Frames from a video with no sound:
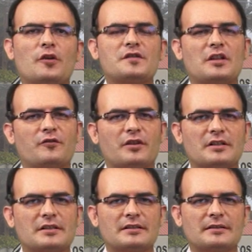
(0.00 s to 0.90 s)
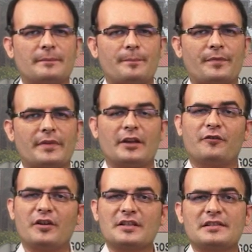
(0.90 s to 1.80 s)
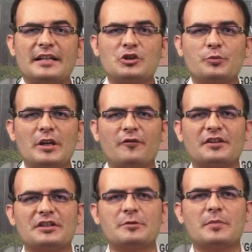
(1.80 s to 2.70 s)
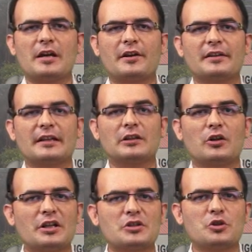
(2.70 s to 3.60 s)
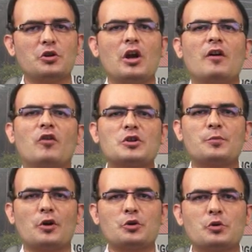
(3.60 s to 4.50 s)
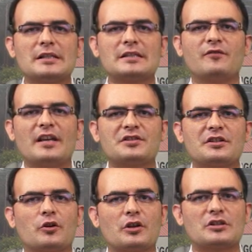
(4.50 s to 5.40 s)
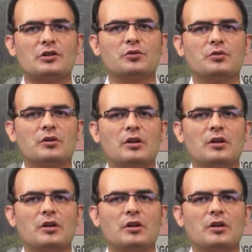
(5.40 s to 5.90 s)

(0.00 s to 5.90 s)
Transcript: of surfers. The first land to be affected by Hurricane Lorenzo was Portugal's western Orizo.